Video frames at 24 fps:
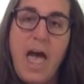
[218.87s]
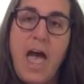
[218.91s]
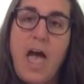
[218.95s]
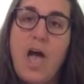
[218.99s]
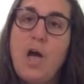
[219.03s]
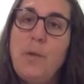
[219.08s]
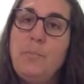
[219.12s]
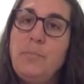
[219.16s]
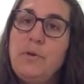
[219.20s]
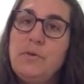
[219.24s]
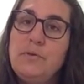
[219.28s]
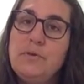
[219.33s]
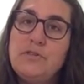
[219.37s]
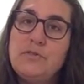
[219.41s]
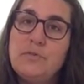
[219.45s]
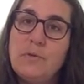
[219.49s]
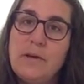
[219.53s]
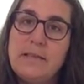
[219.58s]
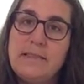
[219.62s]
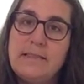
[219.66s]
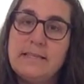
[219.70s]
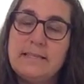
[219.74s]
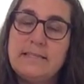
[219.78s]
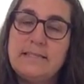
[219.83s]
I hope you
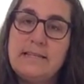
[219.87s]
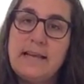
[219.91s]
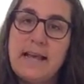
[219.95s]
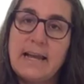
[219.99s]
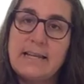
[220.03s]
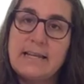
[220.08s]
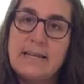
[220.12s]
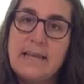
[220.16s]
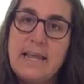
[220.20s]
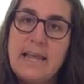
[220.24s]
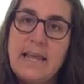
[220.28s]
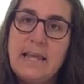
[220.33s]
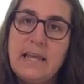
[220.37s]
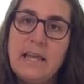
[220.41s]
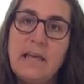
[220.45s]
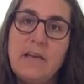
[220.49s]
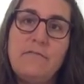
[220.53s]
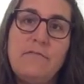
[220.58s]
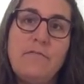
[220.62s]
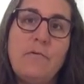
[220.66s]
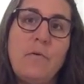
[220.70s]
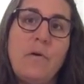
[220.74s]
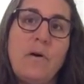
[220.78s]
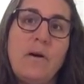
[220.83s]
enjoyed this technique.
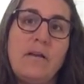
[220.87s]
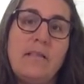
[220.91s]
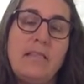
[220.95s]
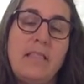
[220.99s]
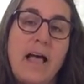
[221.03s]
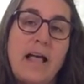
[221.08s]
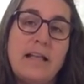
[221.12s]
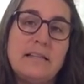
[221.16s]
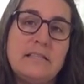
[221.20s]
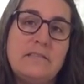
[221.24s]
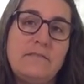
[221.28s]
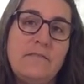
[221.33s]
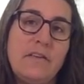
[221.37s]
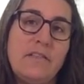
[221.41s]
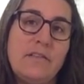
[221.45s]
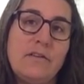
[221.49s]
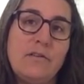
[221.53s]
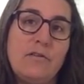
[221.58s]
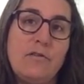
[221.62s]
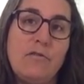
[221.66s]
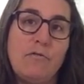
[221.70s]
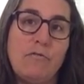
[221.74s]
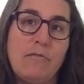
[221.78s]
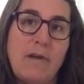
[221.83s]
For lots of
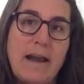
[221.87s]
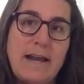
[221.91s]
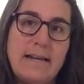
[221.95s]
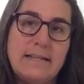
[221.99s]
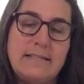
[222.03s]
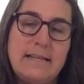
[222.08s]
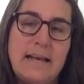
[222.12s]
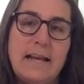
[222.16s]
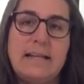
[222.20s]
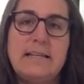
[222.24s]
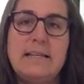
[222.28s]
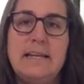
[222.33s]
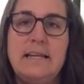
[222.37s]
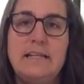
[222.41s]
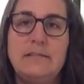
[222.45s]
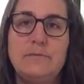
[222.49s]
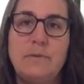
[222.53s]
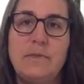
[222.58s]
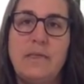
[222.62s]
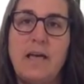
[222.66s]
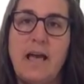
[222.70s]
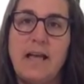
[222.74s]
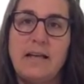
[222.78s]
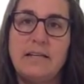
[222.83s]
other great techniques
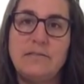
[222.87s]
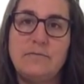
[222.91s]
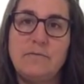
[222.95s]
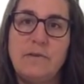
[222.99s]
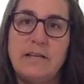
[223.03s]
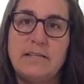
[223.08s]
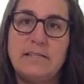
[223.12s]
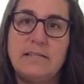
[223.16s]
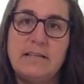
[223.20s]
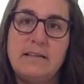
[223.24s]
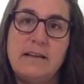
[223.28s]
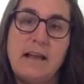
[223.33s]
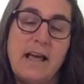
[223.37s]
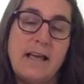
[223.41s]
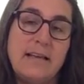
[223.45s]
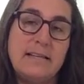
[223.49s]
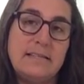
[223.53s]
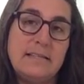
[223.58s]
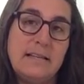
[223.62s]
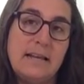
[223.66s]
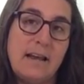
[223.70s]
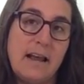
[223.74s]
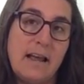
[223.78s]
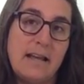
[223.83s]
with ice resin,
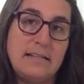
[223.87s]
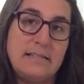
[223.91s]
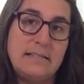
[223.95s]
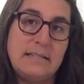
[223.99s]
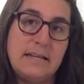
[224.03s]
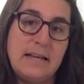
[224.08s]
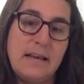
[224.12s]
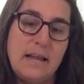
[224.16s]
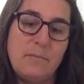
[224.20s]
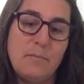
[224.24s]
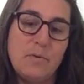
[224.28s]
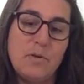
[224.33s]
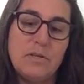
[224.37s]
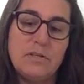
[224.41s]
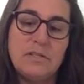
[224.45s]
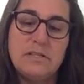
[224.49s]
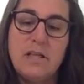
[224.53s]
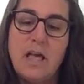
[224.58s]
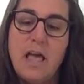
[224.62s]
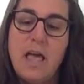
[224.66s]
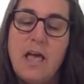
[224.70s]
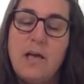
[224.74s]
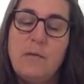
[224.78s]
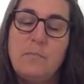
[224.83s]
and ICE
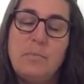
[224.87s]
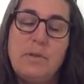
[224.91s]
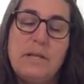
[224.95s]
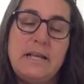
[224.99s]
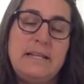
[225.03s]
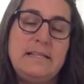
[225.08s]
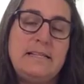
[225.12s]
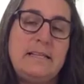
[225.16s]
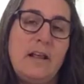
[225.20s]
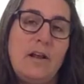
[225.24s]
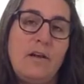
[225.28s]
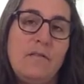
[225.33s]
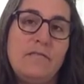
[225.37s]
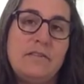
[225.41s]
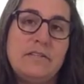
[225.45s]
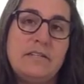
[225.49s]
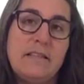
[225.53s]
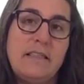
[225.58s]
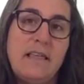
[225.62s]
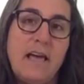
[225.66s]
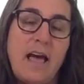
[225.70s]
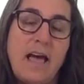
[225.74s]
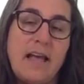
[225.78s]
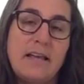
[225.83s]
enamels, please head over
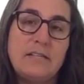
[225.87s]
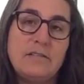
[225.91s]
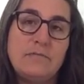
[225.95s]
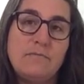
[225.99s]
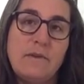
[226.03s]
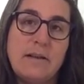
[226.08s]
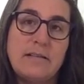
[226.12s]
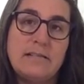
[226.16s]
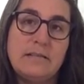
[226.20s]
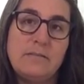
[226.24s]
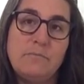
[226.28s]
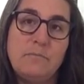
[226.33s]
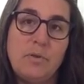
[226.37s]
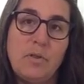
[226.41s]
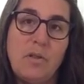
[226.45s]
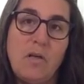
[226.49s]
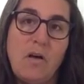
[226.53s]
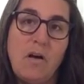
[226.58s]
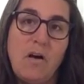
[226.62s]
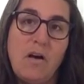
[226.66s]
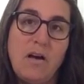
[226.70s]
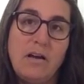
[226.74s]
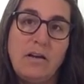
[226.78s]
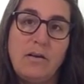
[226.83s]
to the ICE Resin
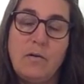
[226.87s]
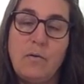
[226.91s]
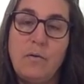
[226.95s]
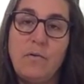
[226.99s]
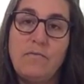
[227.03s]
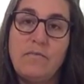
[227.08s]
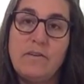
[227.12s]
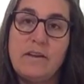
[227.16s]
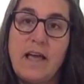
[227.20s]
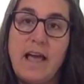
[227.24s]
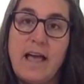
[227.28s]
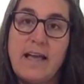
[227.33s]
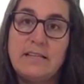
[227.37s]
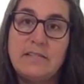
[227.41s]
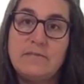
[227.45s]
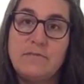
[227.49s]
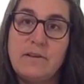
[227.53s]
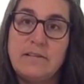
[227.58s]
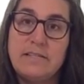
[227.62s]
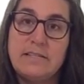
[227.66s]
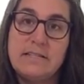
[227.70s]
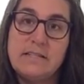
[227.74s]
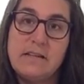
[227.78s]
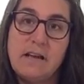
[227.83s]
blog, go over to
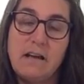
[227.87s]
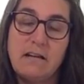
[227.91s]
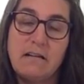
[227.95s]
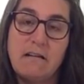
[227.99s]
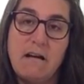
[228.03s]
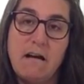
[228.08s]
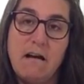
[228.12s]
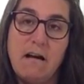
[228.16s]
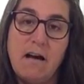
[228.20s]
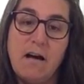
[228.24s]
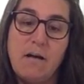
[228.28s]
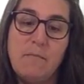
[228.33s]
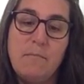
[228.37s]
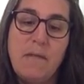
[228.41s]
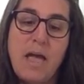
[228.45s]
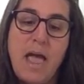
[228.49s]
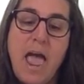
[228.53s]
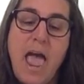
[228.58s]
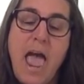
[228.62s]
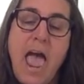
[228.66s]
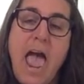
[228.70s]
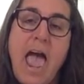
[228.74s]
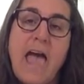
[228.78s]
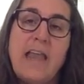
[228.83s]
iceresin.com.
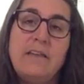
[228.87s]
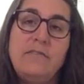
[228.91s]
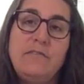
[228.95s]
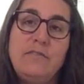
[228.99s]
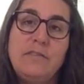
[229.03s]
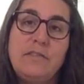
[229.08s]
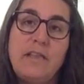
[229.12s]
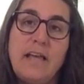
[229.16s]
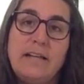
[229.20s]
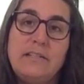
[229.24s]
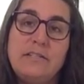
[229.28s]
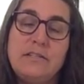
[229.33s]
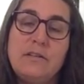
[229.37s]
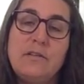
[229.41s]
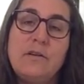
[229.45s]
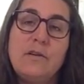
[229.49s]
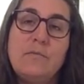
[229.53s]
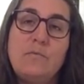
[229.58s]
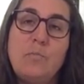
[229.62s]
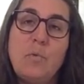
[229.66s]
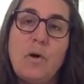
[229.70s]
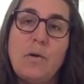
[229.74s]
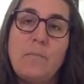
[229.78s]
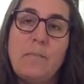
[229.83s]
And if you'd like to
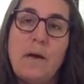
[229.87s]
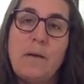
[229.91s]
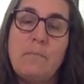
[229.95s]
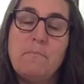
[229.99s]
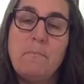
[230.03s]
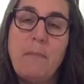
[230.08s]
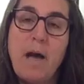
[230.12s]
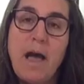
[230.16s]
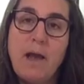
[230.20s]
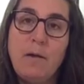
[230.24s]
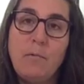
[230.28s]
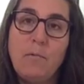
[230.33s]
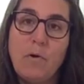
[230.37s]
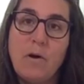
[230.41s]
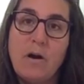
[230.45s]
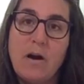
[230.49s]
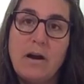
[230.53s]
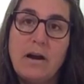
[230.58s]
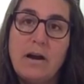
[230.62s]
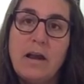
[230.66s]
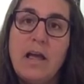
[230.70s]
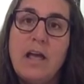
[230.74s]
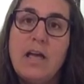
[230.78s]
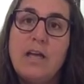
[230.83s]
learn more about my
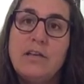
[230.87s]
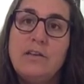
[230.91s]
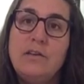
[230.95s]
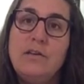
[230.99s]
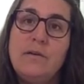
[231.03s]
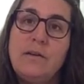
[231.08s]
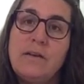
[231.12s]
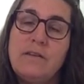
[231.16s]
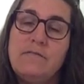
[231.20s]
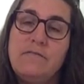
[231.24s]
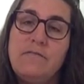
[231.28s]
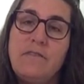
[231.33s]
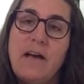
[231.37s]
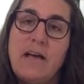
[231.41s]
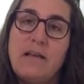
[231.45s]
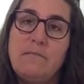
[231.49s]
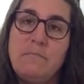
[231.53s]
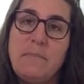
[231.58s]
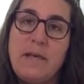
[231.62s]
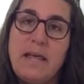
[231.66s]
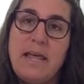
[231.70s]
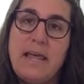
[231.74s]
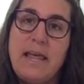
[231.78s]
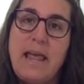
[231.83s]
work, you can
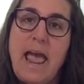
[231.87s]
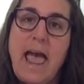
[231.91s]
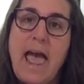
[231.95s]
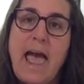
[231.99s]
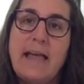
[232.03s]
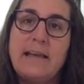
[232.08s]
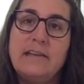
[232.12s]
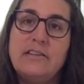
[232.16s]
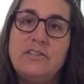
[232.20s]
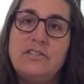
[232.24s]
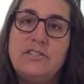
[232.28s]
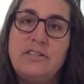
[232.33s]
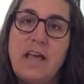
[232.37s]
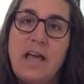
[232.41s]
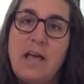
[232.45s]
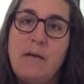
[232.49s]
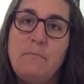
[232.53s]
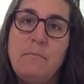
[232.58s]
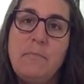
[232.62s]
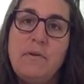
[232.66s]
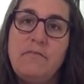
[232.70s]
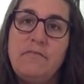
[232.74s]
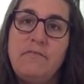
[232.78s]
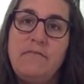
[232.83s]
find me at
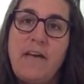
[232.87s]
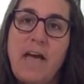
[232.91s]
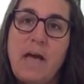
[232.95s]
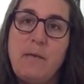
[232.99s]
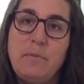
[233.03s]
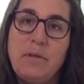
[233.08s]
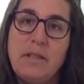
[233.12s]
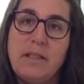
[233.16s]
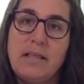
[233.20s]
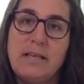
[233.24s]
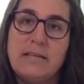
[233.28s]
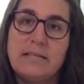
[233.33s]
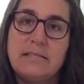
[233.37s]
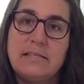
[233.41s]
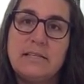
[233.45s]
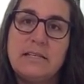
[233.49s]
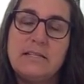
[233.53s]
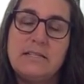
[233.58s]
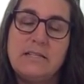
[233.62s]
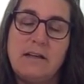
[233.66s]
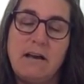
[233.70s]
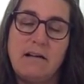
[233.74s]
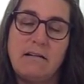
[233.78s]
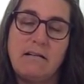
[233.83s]

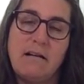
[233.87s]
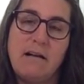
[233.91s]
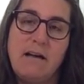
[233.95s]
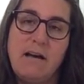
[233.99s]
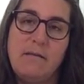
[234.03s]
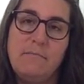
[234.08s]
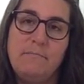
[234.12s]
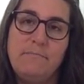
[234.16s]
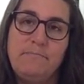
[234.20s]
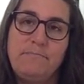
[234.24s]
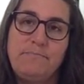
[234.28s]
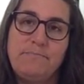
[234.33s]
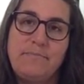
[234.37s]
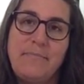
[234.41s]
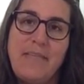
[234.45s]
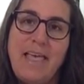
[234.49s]
gemfabulous.com.